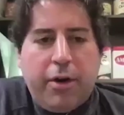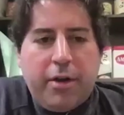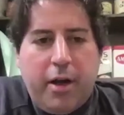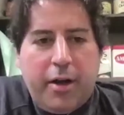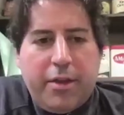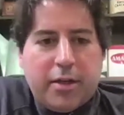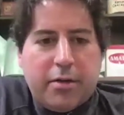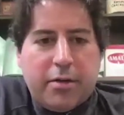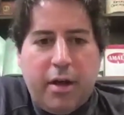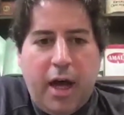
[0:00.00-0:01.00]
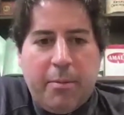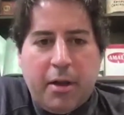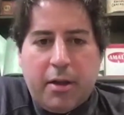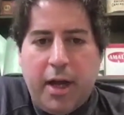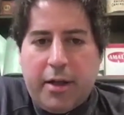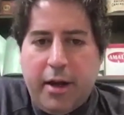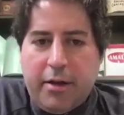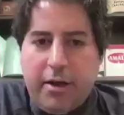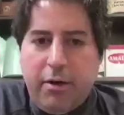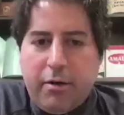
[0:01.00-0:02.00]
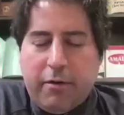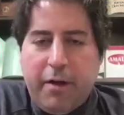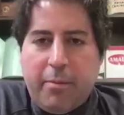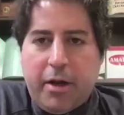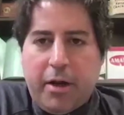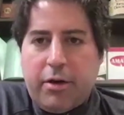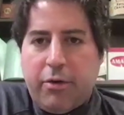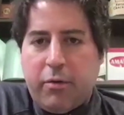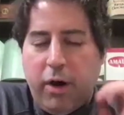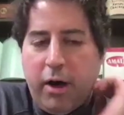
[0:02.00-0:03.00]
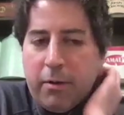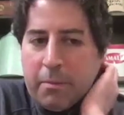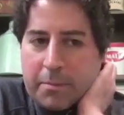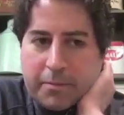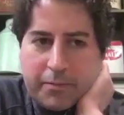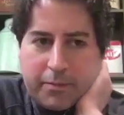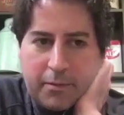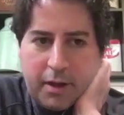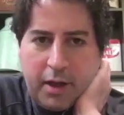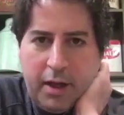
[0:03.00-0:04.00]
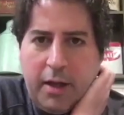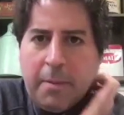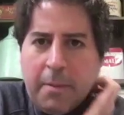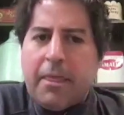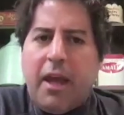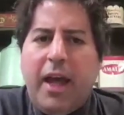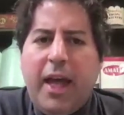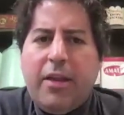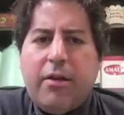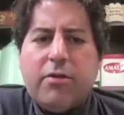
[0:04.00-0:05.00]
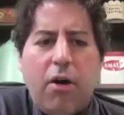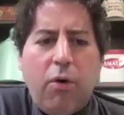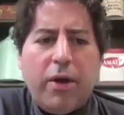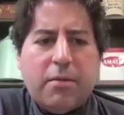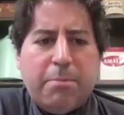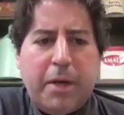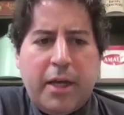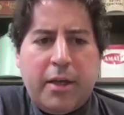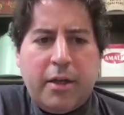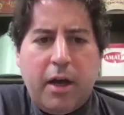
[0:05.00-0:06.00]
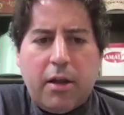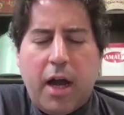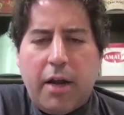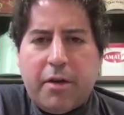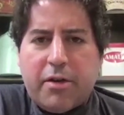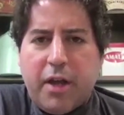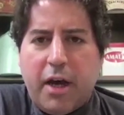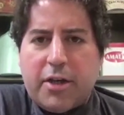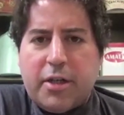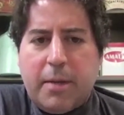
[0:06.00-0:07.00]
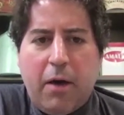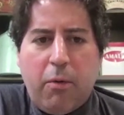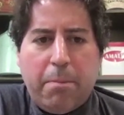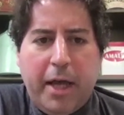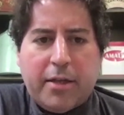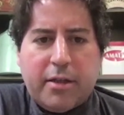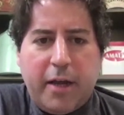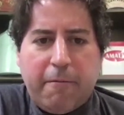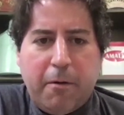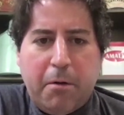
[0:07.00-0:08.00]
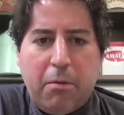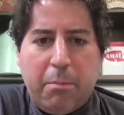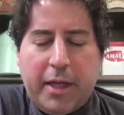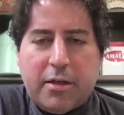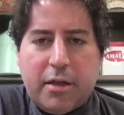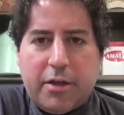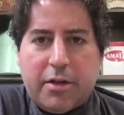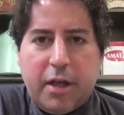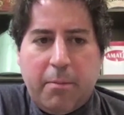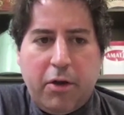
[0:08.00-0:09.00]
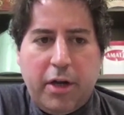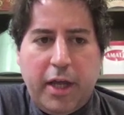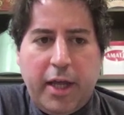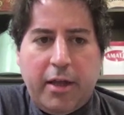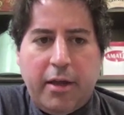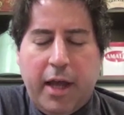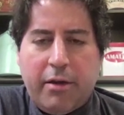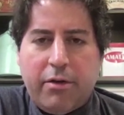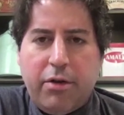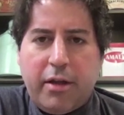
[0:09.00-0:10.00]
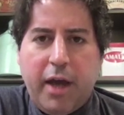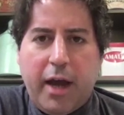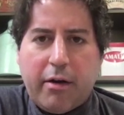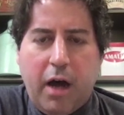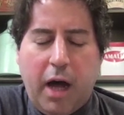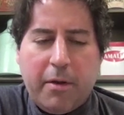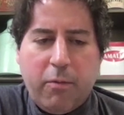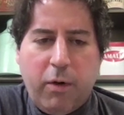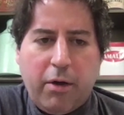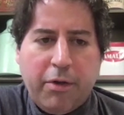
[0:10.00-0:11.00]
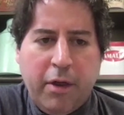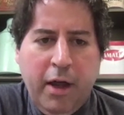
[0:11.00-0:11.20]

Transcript: Terry. Thanks for the time and glad to hear that you and your family are doing well. Thank you. Hey, there's always been a lot of discussion about what Penn State football means to this community and to the entire Commonwealth,